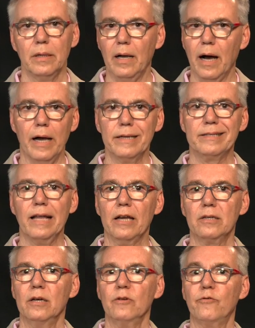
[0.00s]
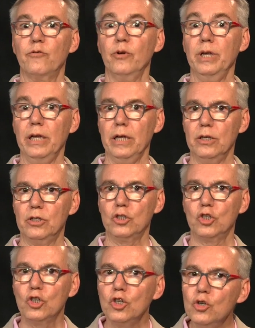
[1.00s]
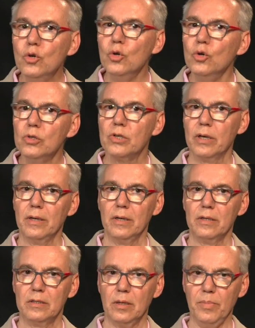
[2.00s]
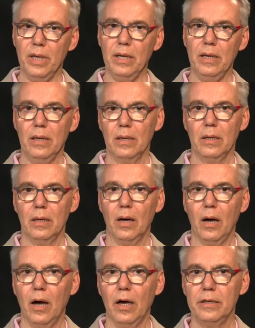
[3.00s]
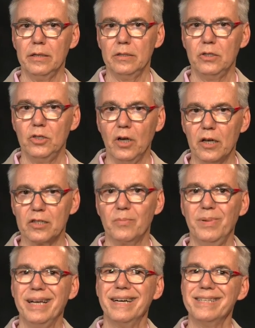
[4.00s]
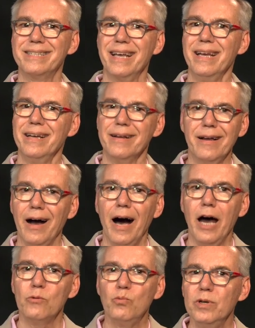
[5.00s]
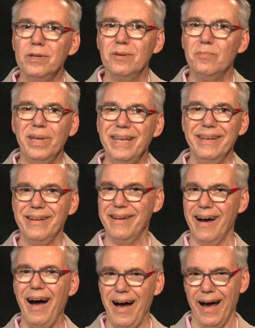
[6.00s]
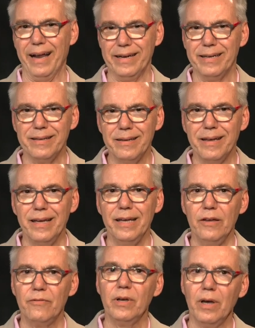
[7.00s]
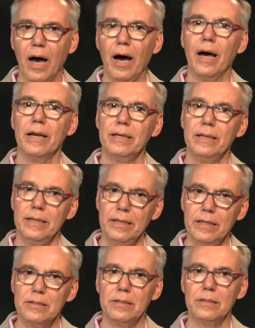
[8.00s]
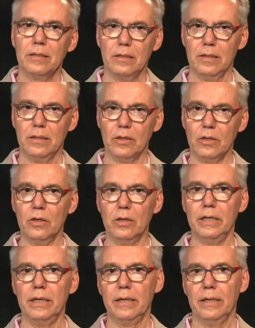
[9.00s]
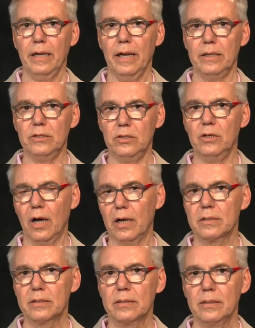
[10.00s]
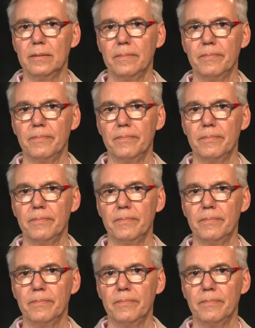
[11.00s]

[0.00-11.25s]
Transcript: God is not free to choose to be unjust, because God wouldn't be God if God isn't good and just.